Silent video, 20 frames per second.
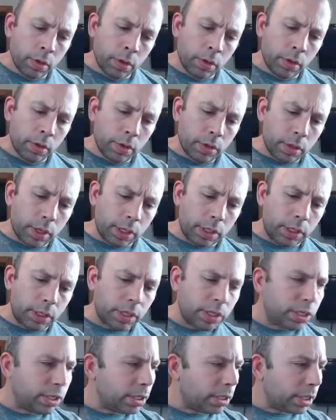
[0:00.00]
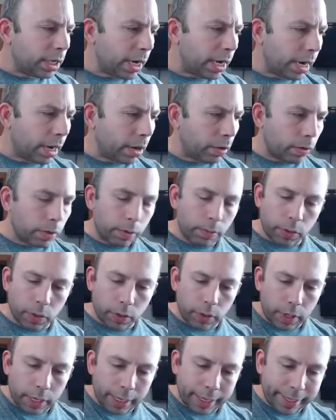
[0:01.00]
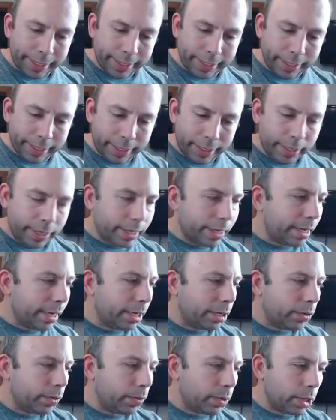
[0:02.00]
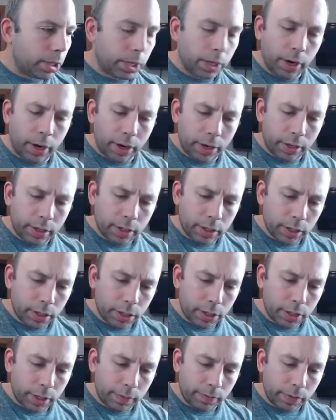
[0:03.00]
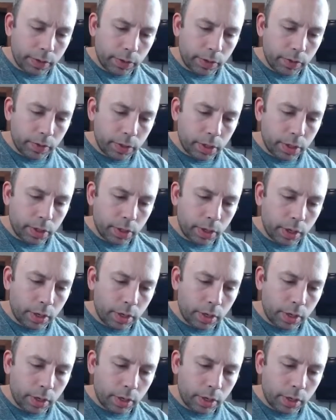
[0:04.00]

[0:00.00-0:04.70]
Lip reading: That's a terrible idea. I can't do a Scar. It's tough to do a Scar.